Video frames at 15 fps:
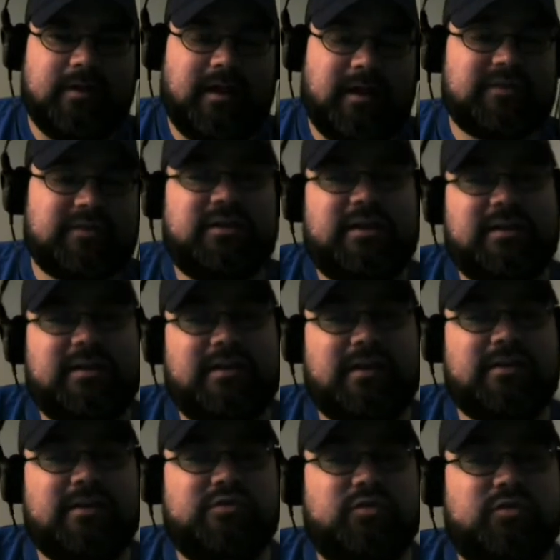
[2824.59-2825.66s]
Actually, he
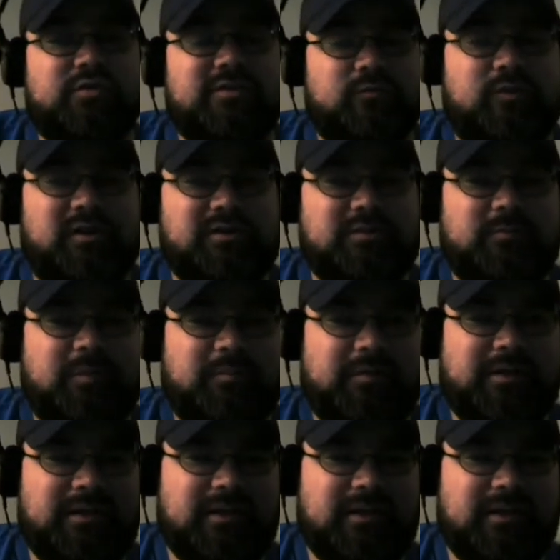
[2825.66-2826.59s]
enjoys watching me play.